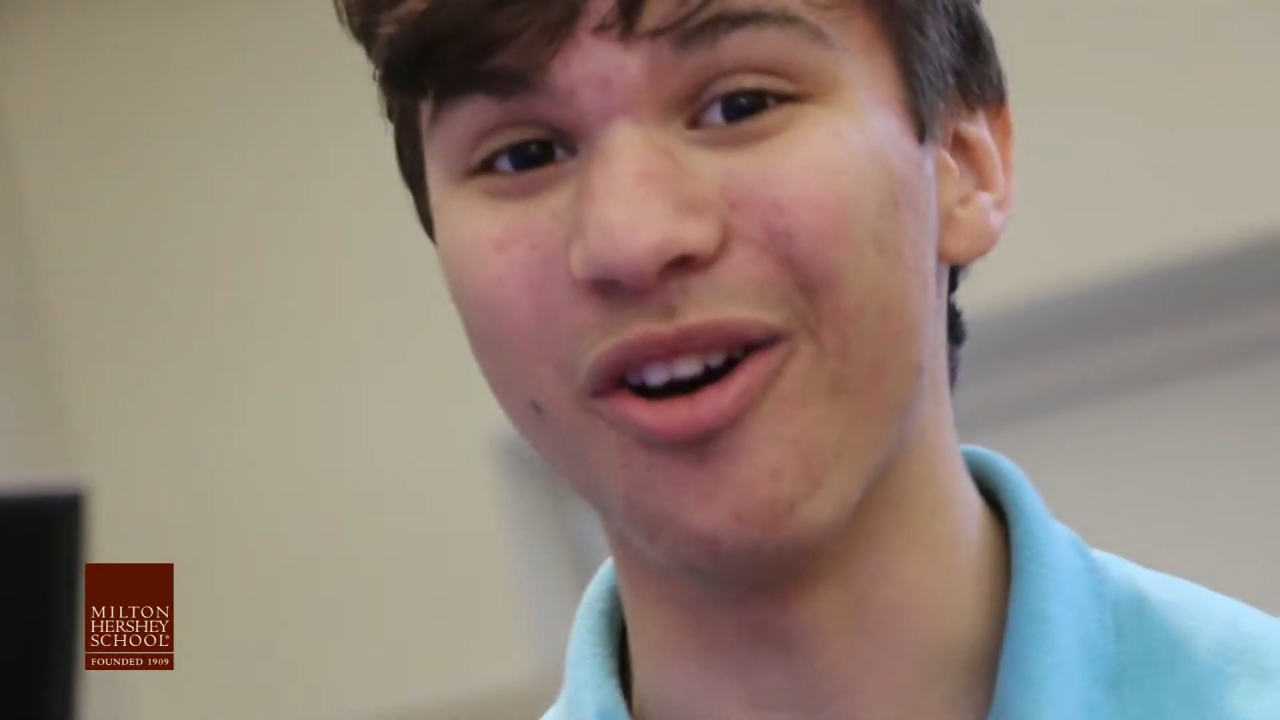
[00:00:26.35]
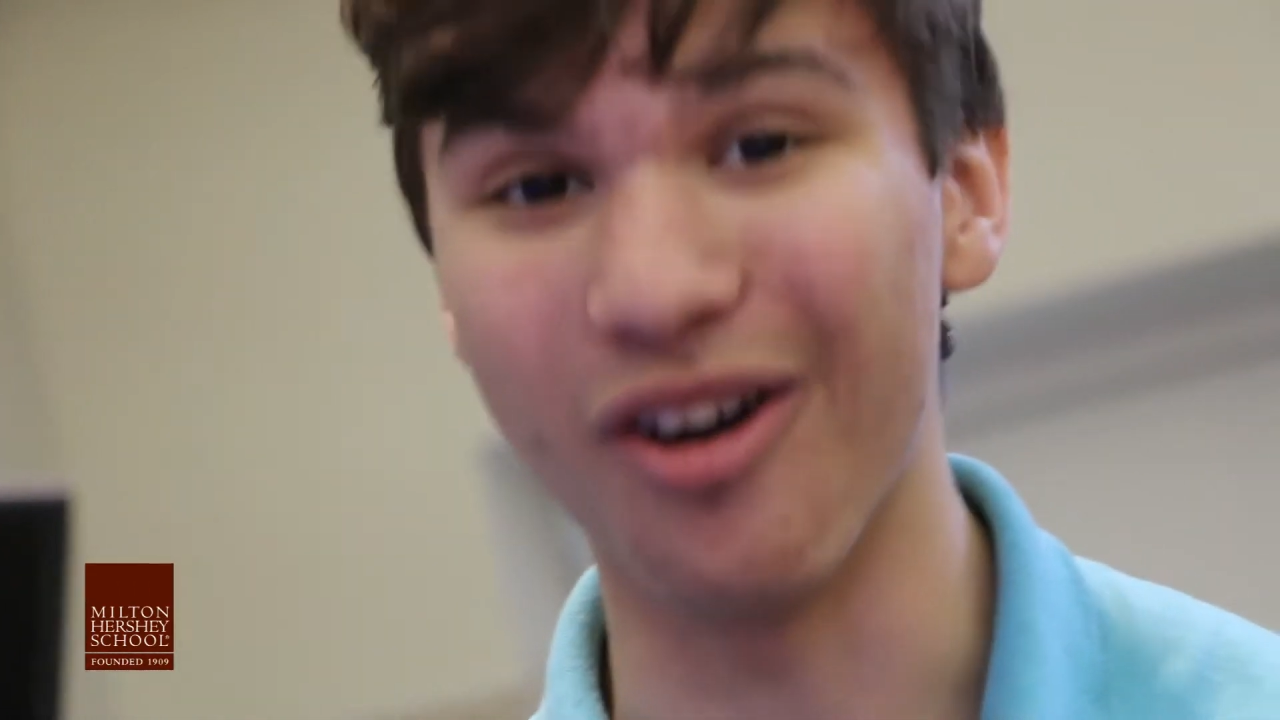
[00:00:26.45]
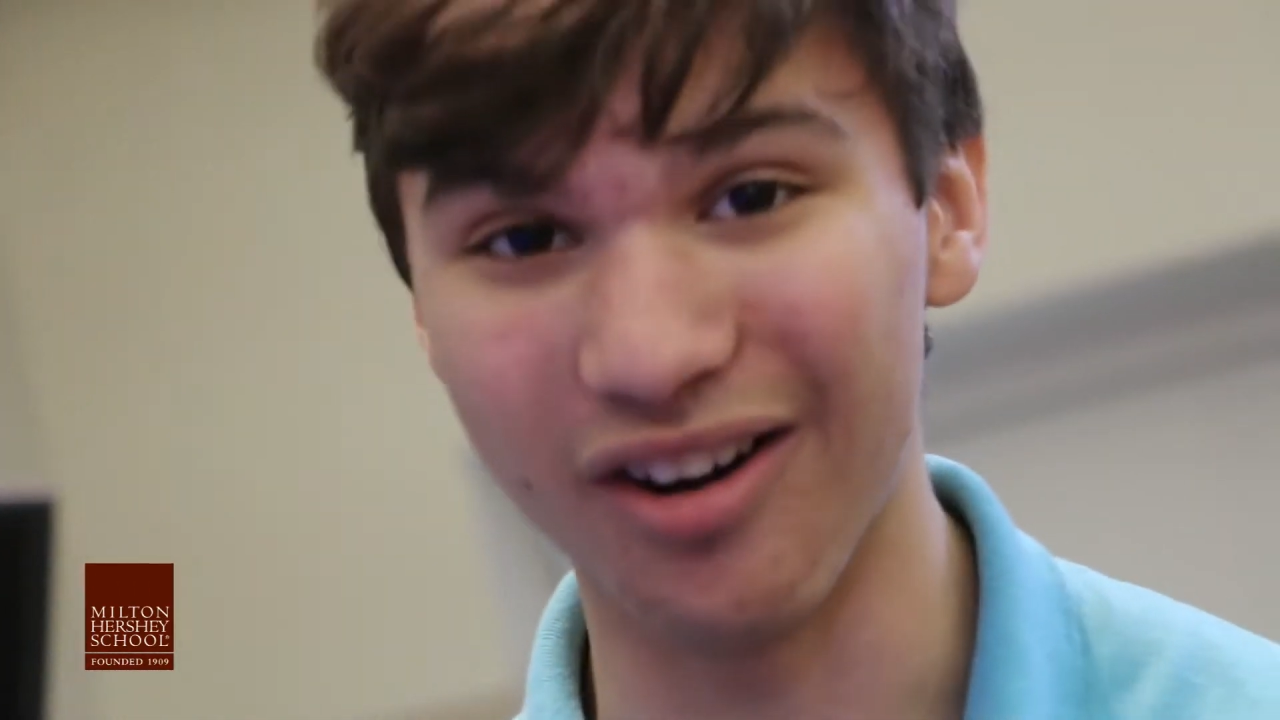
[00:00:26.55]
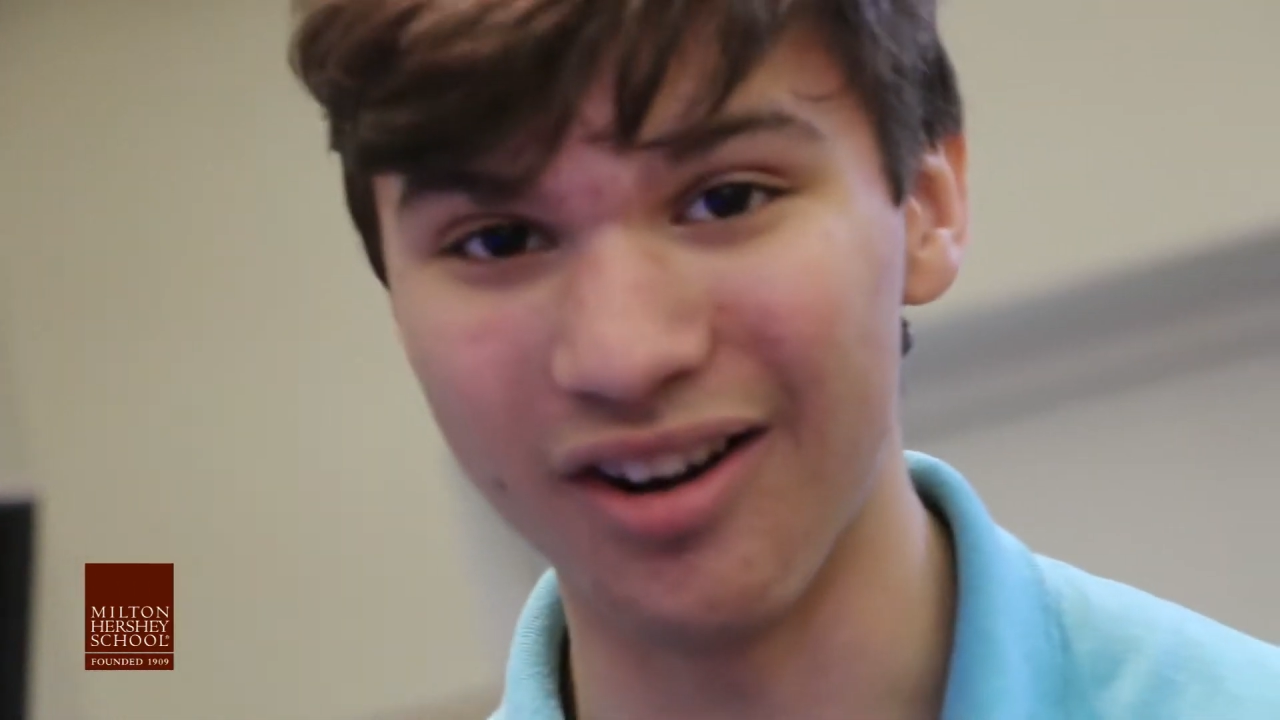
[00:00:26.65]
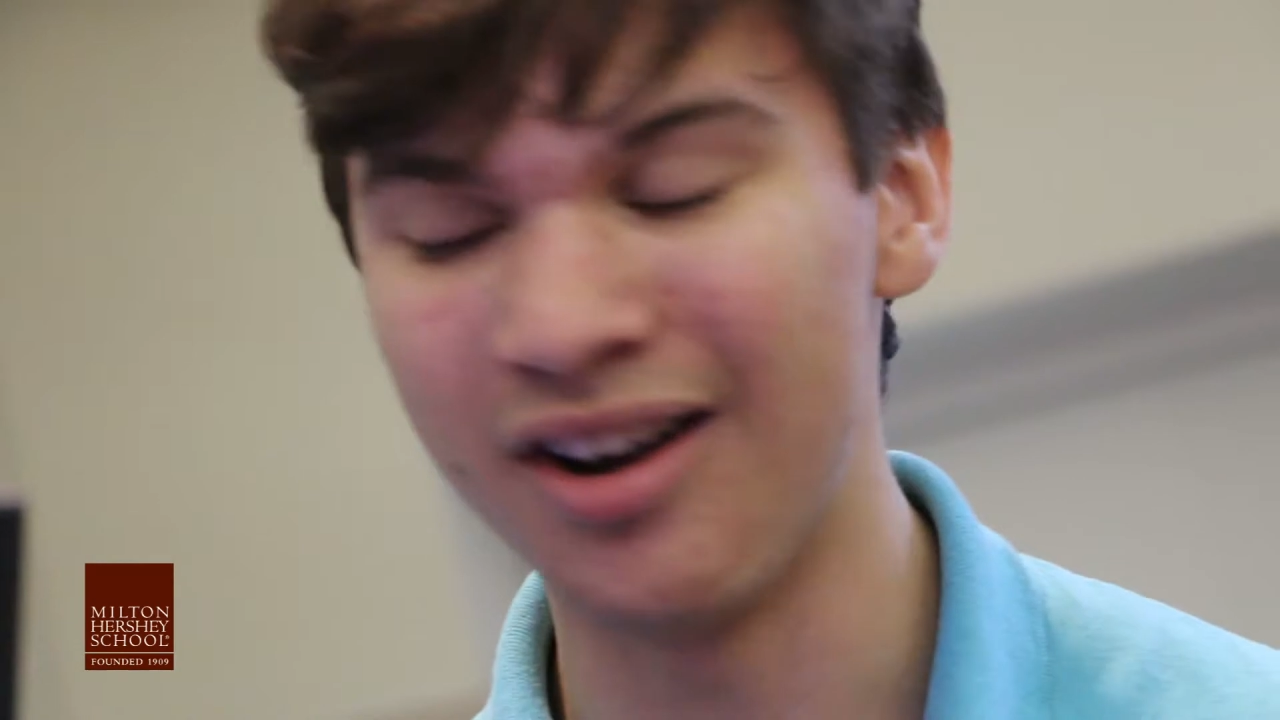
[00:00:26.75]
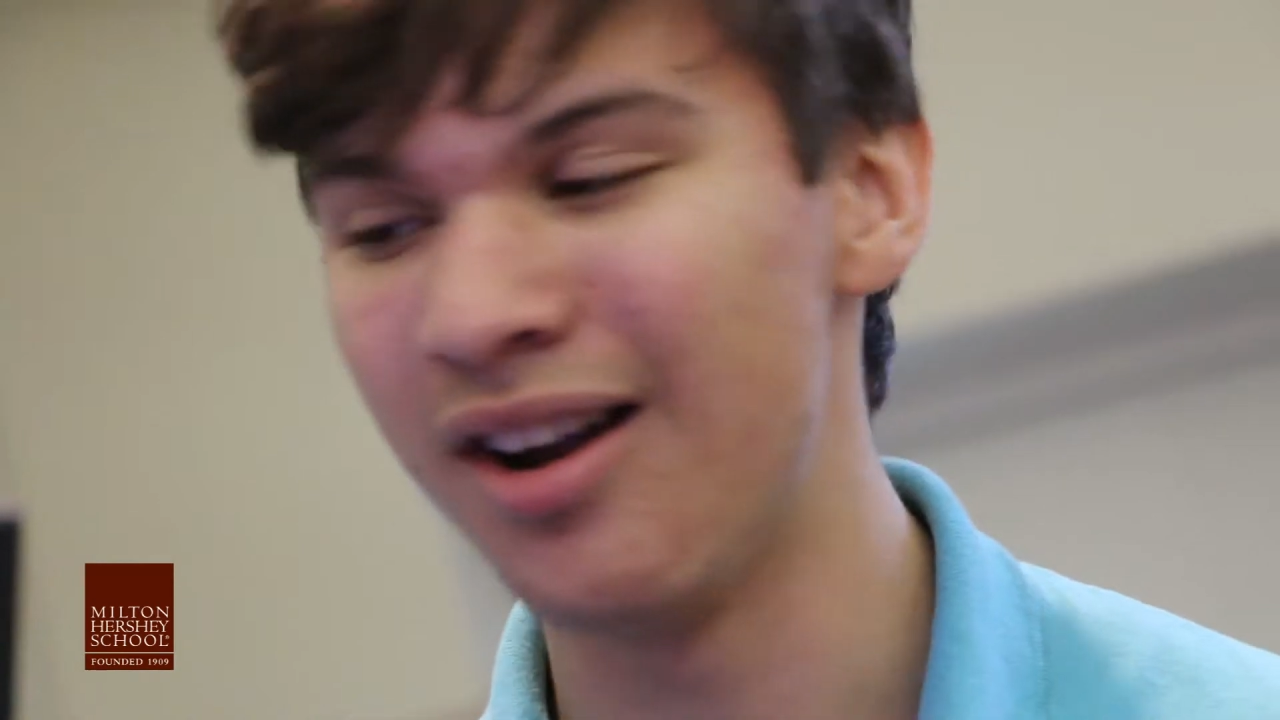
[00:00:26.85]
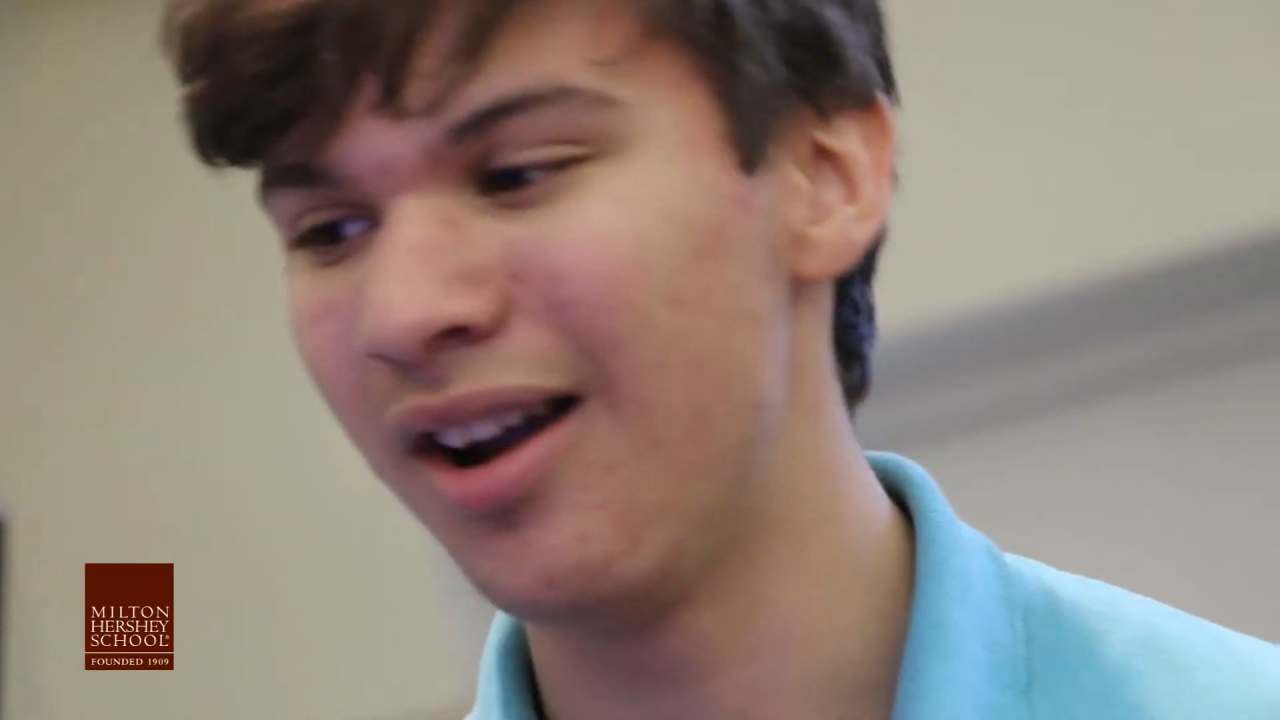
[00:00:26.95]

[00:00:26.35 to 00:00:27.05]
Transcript: R.